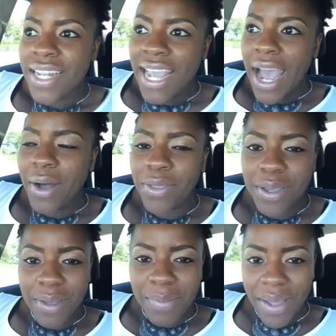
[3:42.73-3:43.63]
Now,
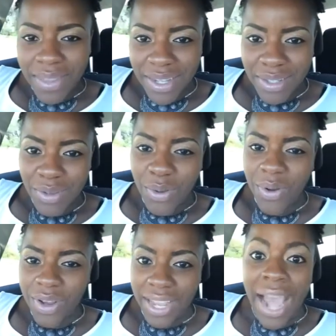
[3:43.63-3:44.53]
think about that
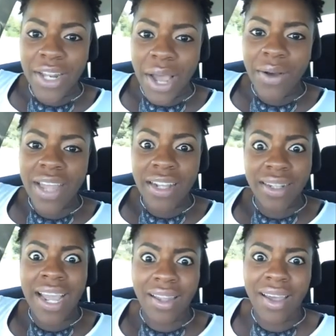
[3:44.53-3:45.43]
story. I know
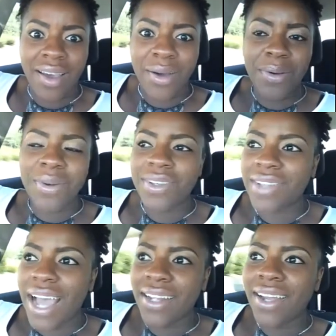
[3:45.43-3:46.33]
that, hello,
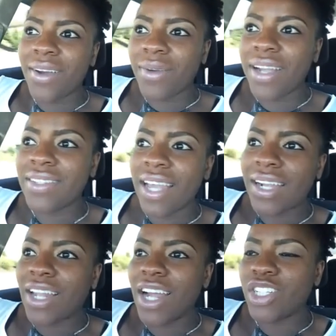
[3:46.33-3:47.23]
I know, right?
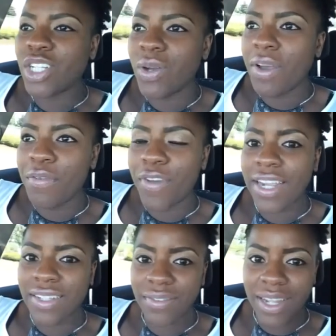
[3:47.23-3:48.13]
Psychological
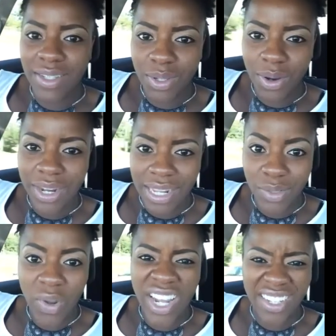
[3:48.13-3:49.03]
effects of that story.
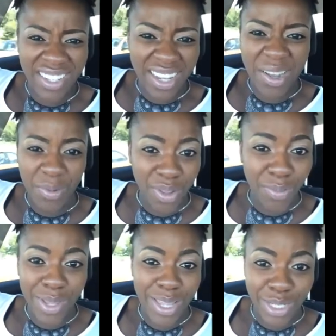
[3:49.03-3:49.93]
That's why it stuck
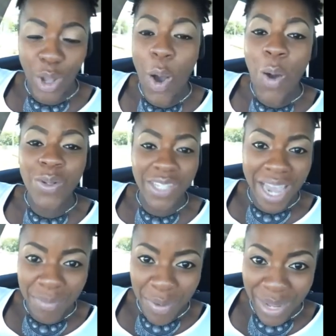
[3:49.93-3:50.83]
with me this whole
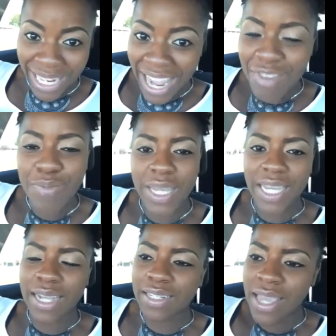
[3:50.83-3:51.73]
time in my life,
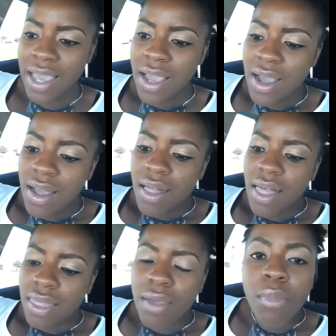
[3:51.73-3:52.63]
because
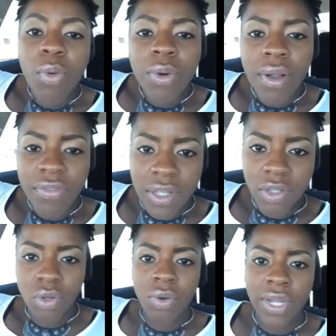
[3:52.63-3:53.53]
the moral of
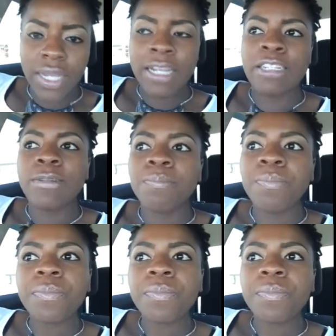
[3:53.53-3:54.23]
the story is,